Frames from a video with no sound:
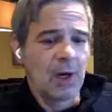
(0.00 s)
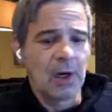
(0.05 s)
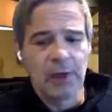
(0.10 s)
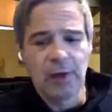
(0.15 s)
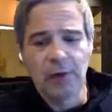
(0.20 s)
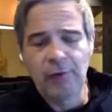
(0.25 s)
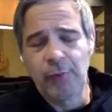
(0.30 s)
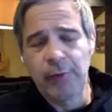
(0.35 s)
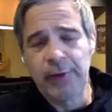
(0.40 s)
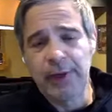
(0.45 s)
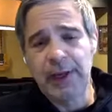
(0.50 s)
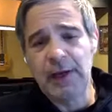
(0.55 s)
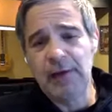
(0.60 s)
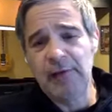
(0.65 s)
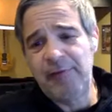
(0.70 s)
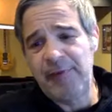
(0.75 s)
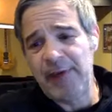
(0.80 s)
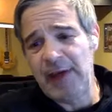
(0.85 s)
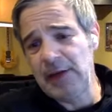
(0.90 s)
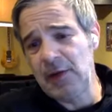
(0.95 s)
argue if we get
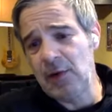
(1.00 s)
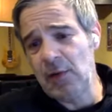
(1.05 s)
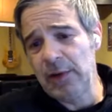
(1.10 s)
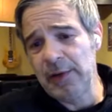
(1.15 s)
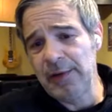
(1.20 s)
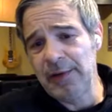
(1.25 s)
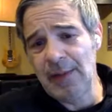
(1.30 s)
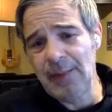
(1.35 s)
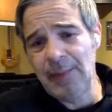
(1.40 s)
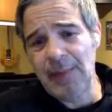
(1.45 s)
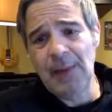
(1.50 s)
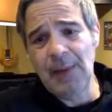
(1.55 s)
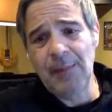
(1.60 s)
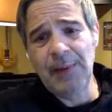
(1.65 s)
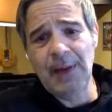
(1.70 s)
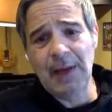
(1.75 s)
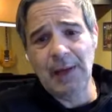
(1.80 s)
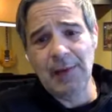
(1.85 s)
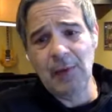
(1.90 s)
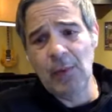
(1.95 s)
a Fed coin, they may
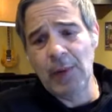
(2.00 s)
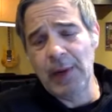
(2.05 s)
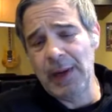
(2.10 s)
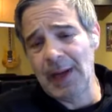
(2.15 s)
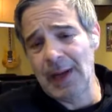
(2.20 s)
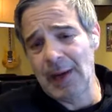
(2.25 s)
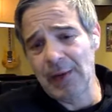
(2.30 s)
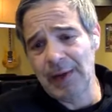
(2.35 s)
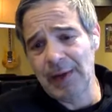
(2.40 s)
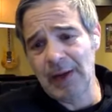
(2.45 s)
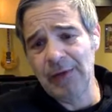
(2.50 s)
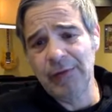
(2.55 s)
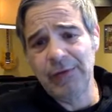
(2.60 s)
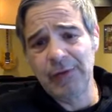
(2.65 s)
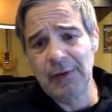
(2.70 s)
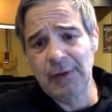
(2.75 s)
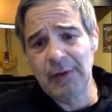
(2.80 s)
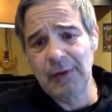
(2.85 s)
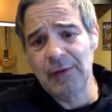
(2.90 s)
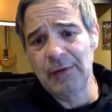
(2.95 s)
be on the way out as
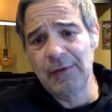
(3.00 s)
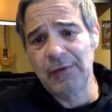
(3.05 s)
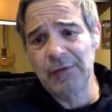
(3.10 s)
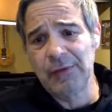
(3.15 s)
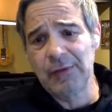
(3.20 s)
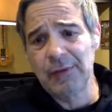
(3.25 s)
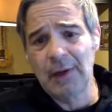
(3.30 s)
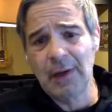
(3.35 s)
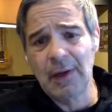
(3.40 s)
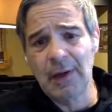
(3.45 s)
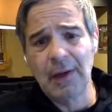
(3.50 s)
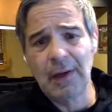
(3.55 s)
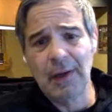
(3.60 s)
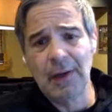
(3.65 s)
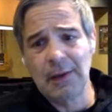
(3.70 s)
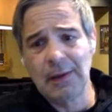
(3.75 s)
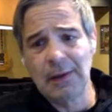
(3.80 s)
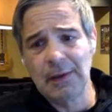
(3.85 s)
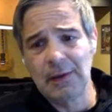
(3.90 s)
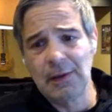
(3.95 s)
it is,
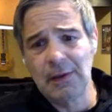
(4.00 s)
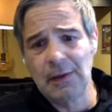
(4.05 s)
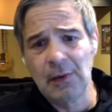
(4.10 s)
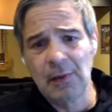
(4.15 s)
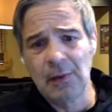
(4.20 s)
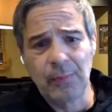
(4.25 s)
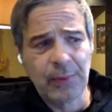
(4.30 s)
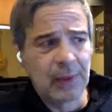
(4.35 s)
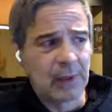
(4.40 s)
uh, you know,